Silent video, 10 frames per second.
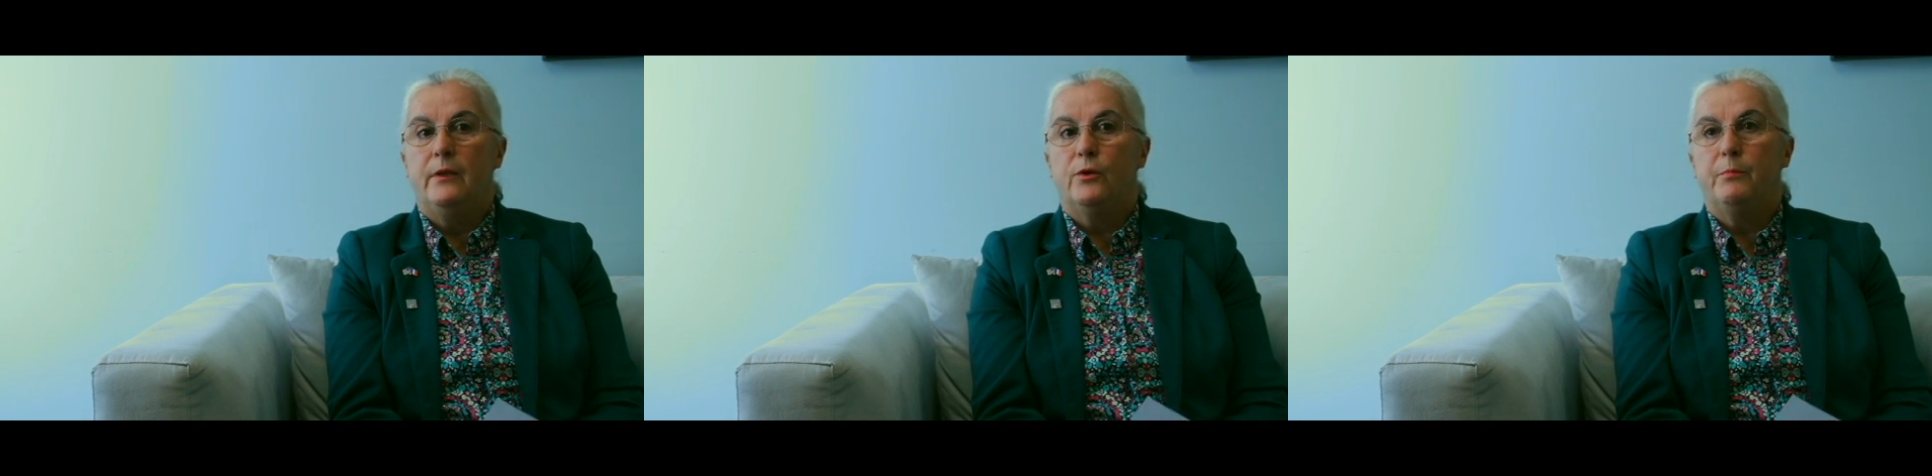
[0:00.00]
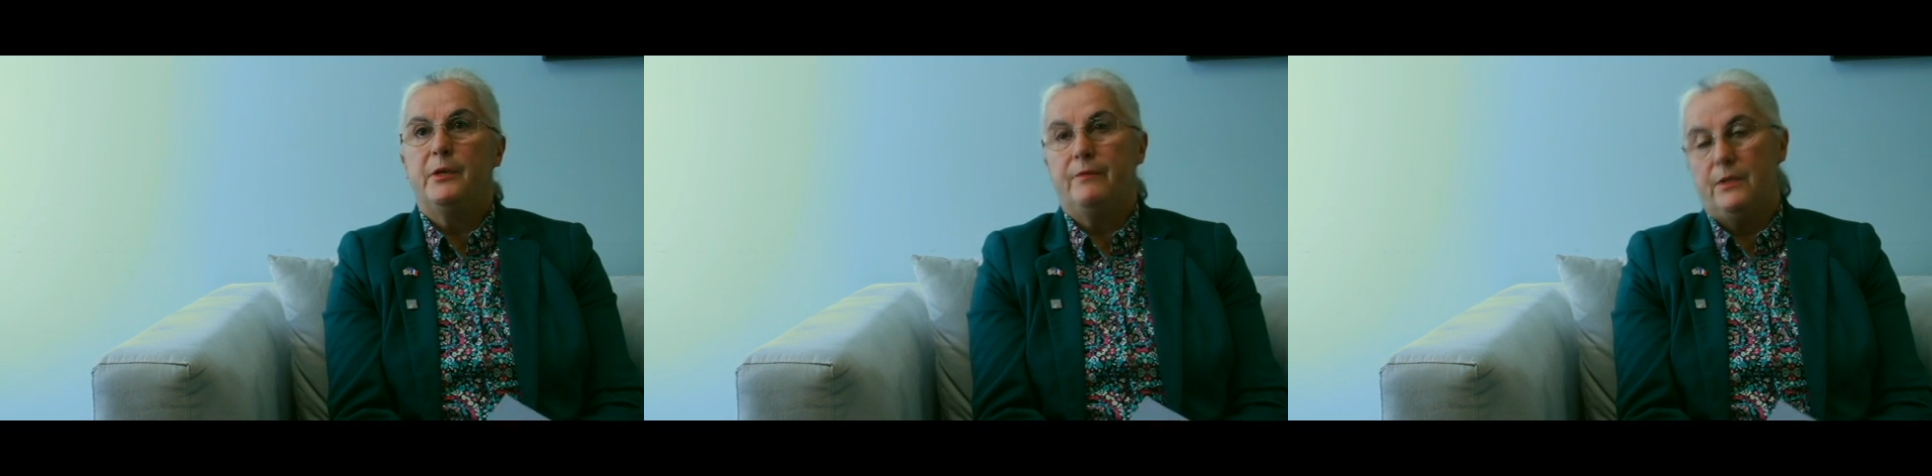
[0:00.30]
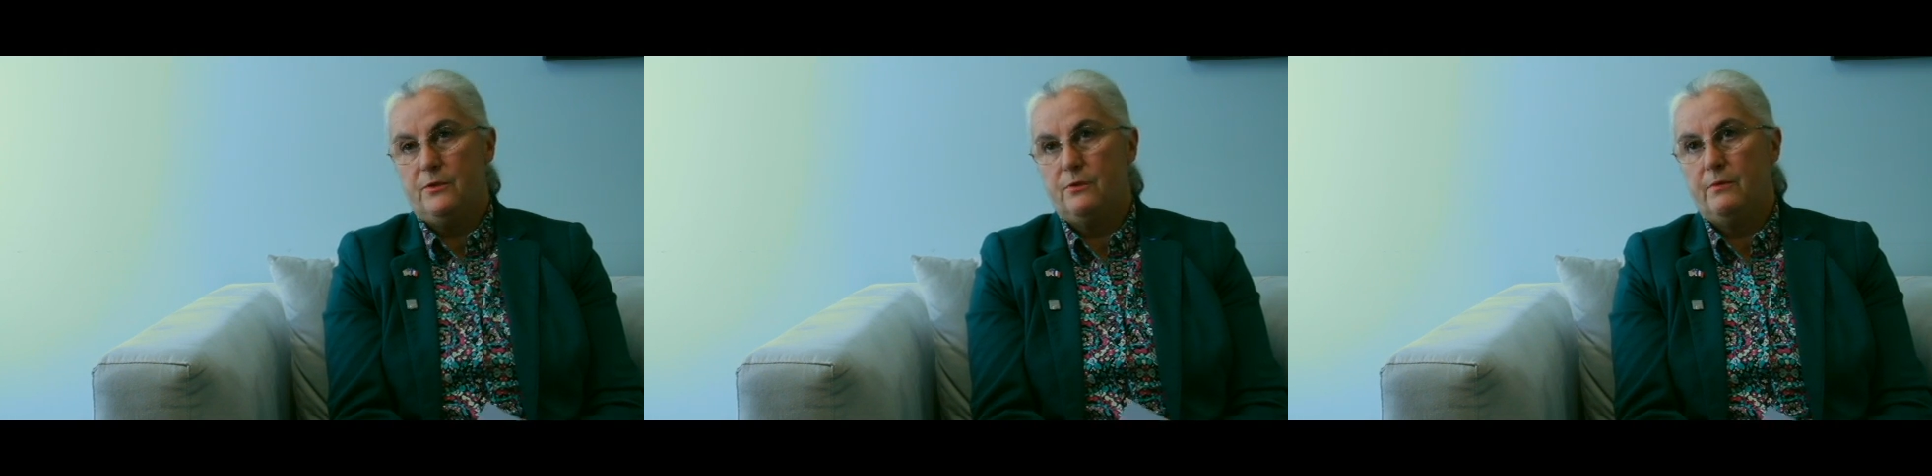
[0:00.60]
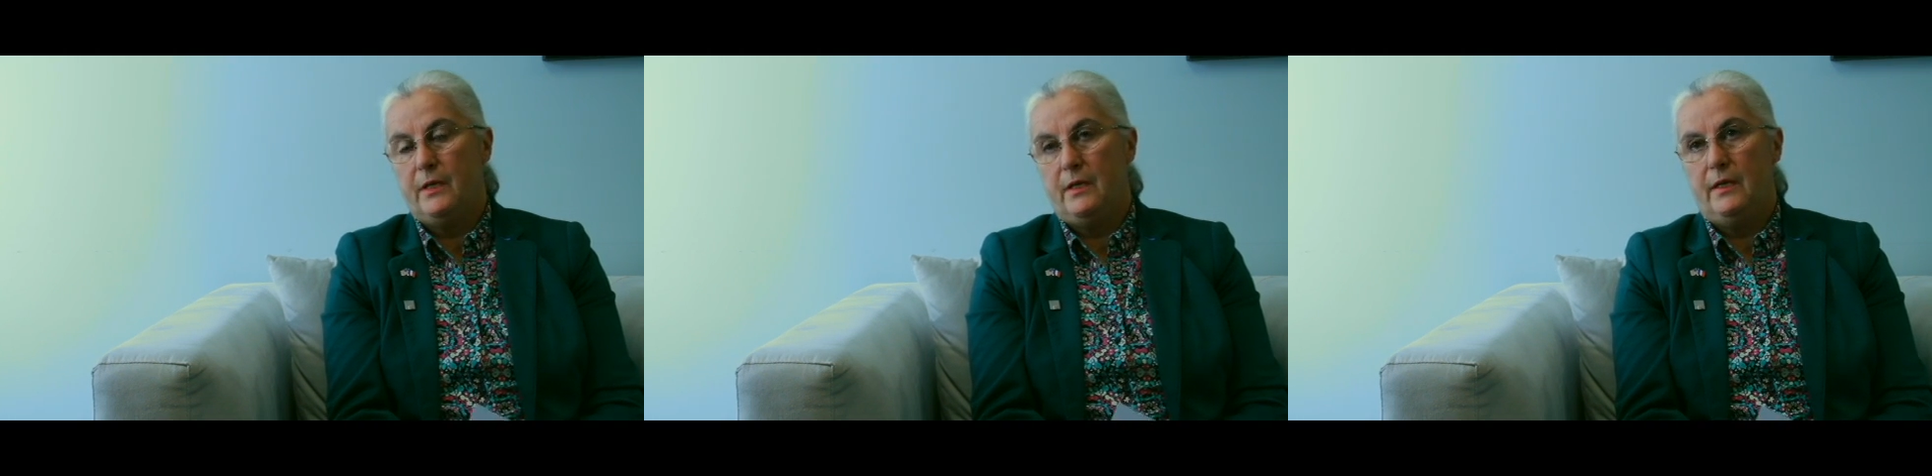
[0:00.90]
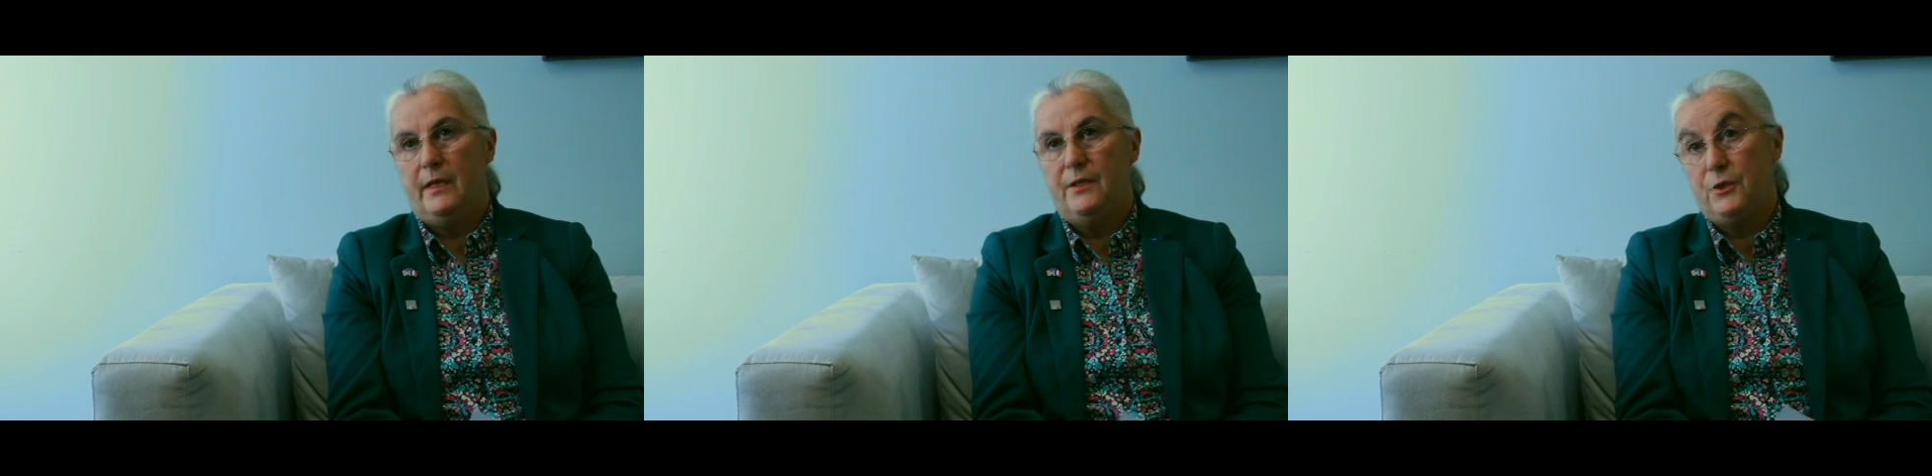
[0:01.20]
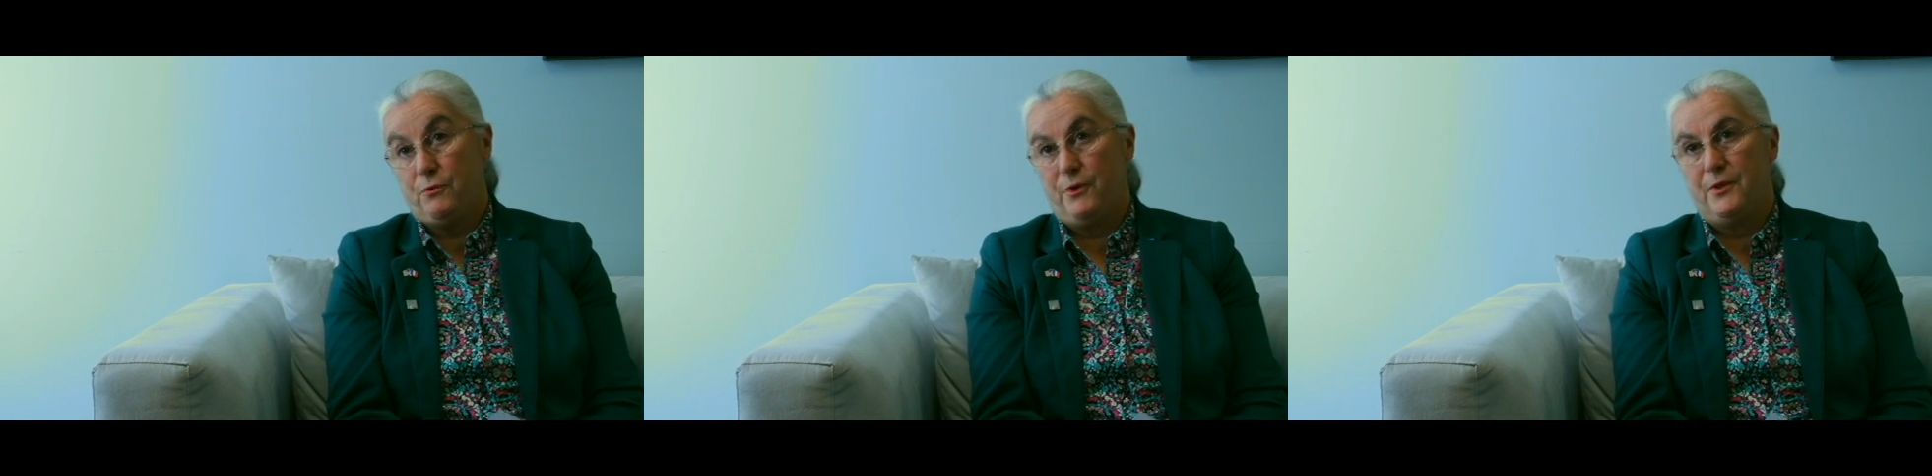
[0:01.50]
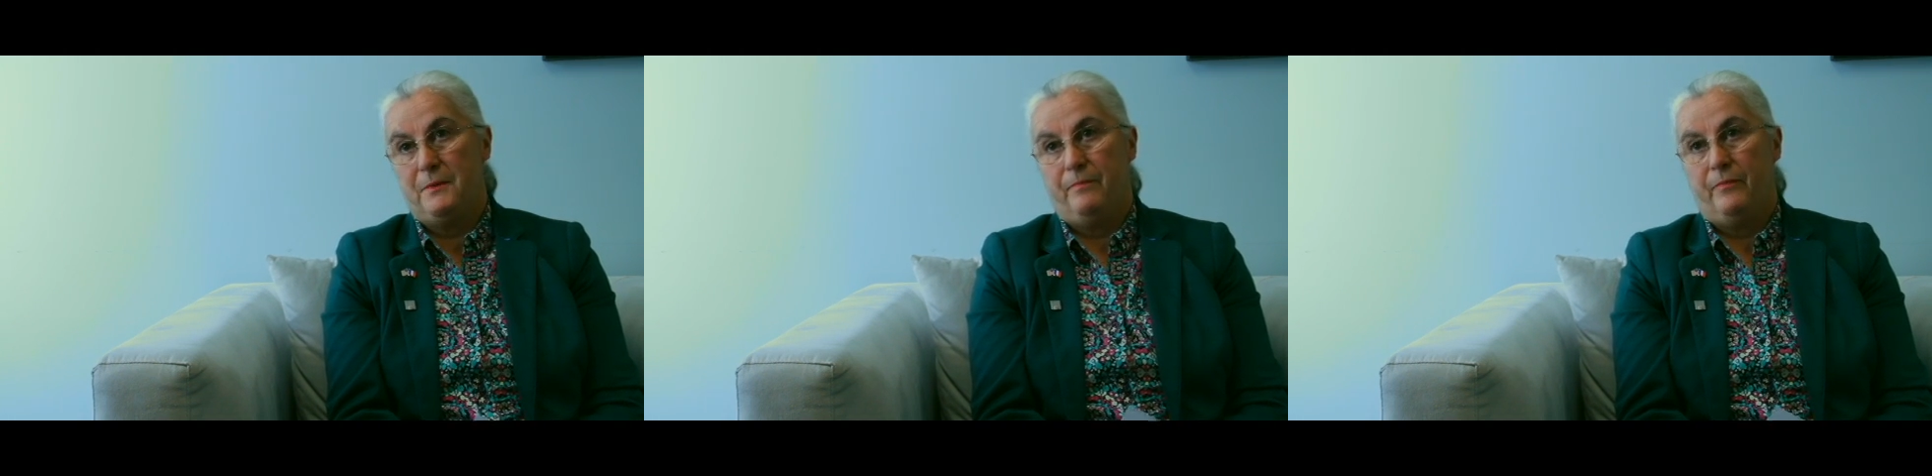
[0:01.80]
the automotive industry in Detroit.